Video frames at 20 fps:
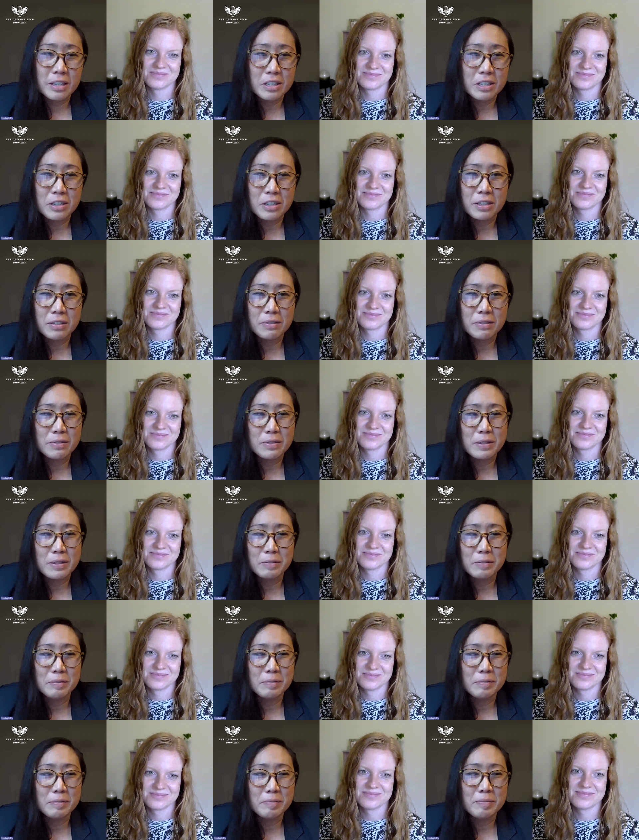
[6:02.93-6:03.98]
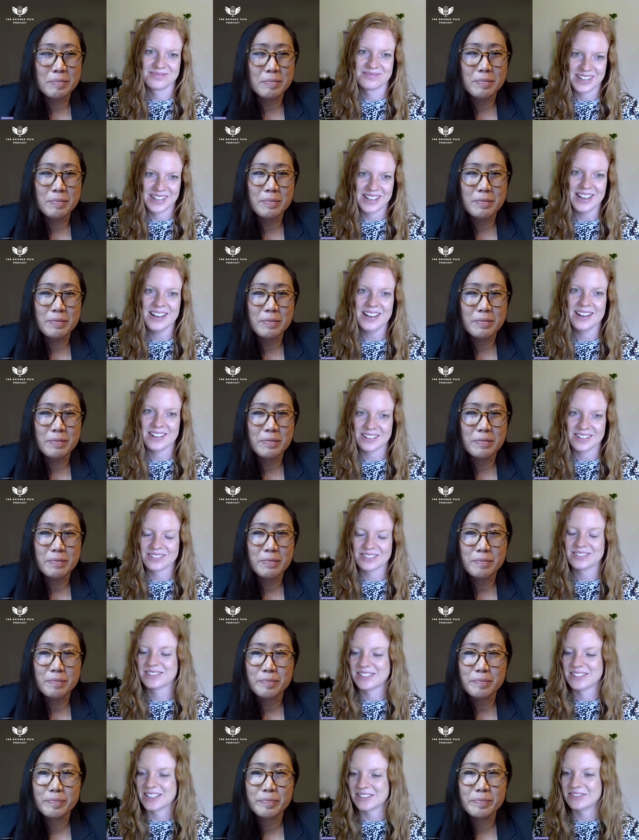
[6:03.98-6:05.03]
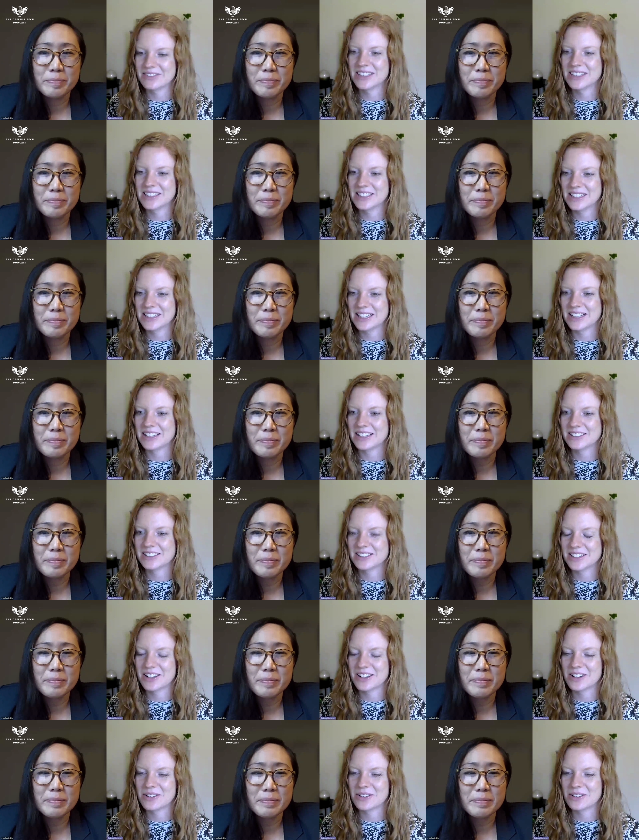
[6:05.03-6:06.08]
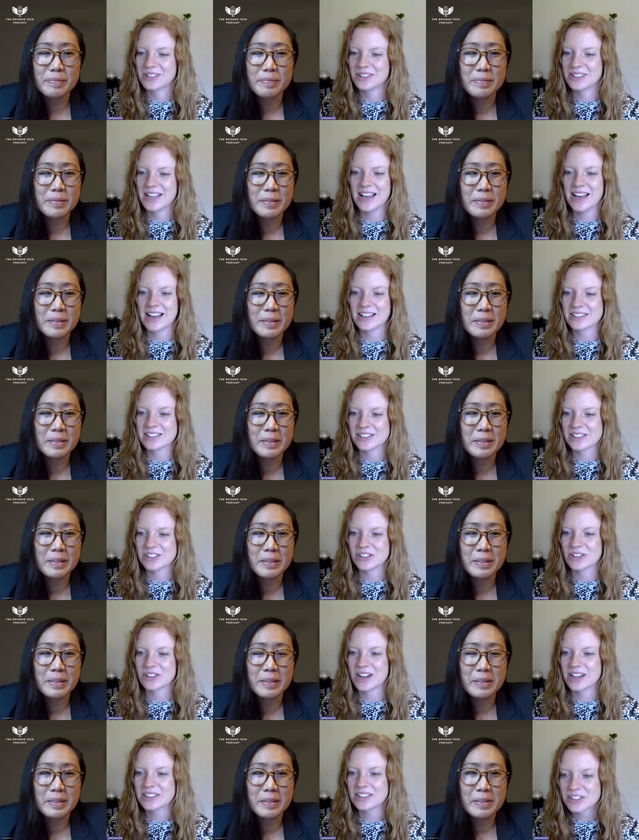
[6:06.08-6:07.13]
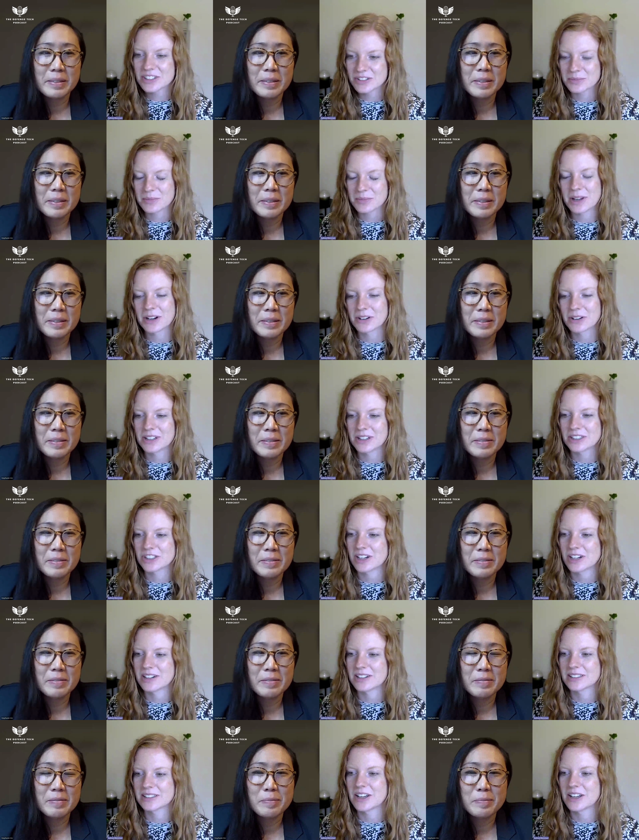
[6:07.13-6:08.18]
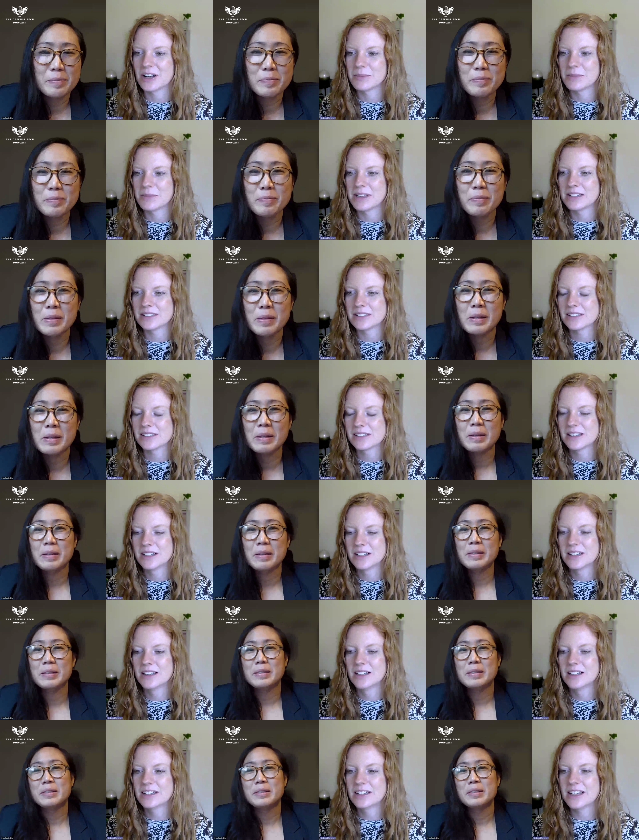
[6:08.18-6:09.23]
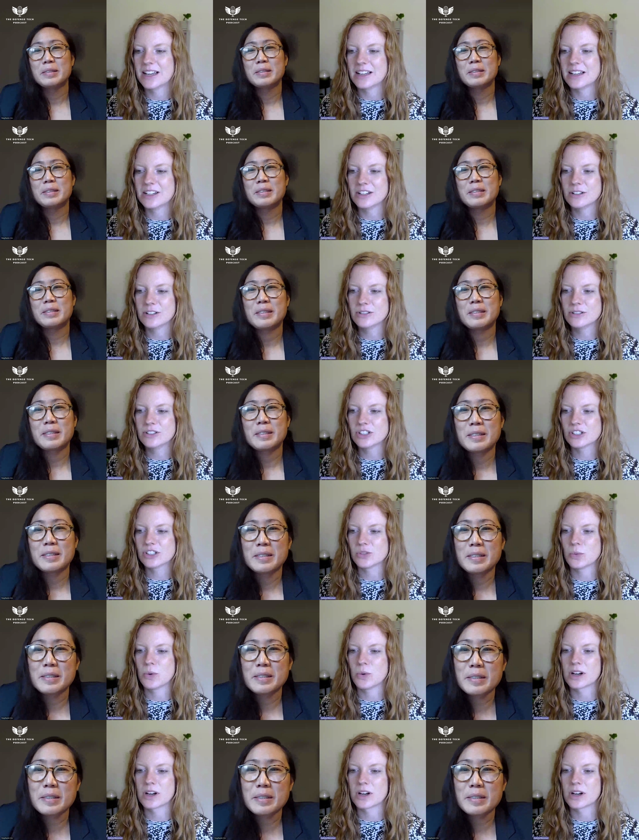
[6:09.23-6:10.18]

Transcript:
Speaker 1: initiatives.
Speaker 2: Yeah, definitely. So, yeah, as the director of Microelectronics Commons, can you just